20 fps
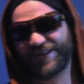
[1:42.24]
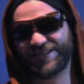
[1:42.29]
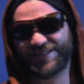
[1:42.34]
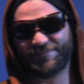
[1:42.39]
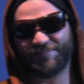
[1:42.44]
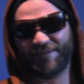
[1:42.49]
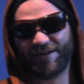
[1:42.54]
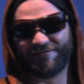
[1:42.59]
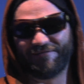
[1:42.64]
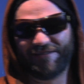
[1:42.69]
I
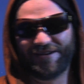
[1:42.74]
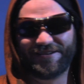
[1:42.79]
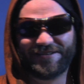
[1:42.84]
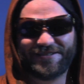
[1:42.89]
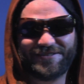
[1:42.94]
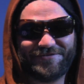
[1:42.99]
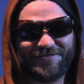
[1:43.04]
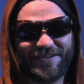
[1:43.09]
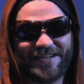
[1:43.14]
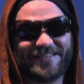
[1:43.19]
spit right in
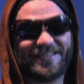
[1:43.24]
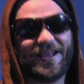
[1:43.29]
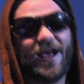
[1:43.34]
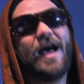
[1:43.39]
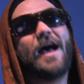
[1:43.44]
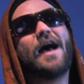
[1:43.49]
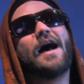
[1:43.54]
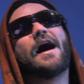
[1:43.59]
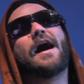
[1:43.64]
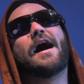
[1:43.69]
his face.
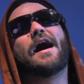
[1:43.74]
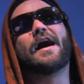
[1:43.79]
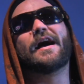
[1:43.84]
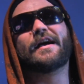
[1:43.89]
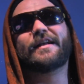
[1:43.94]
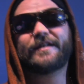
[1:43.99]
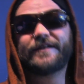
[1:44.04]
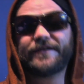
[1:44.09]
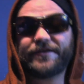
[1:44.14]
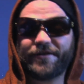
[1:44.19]

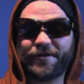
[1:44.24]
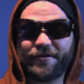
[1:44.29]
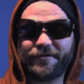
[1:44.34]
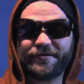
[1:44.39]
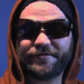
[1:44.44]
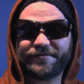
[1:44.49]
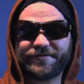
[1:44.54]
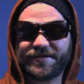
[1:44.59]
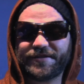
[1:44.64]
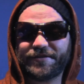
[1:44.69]
I didn't know he
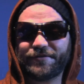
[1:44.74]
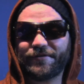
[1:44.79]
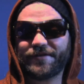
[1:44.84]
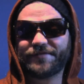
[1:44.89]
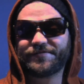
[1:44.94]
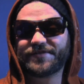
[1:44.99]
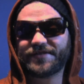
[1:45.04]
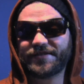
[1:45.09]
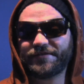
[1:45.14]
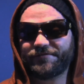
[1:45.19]
was a
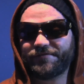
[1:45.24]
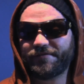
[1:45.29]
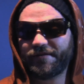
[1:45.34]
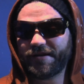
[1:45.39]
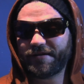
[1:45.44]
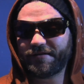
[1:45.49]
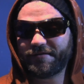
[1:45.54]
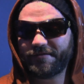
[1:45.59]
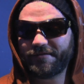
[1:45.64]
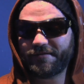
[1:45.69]
UFC
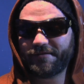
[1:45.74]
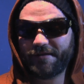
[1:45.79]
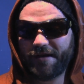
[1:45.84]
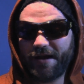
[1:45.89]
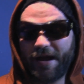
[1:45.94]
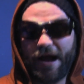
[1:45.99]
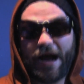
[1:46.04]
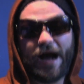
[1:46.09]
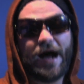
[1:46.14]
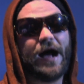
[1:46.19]
fighter.
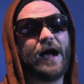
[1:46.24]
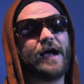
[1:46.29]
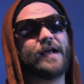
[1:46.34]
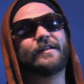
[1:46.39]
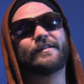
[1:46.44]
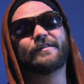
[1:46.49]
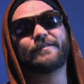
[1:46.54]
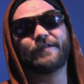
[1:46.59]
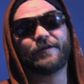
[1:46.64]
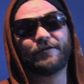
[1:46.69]
I
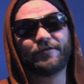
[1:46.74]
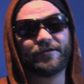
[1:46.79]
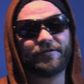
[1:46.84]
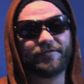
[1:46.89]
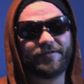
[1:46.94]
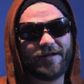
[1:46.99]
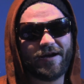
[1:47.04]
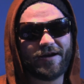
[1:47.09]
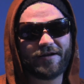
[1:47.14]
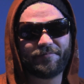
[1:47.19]
didn't know
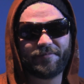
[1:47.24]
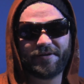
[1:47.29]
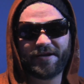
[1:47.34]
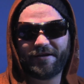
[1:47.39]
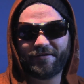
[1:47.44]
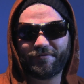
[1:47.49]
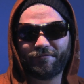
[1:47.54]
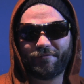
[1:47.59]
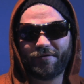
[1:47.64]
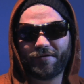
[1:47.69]
he'd knock me
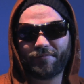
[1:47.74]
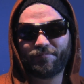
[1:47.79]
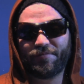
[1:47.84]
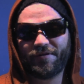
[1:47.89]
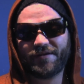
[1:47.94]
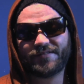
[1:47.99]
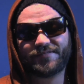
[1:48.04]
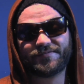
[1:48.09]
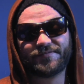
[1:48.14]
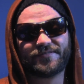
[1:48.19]
out in one punch for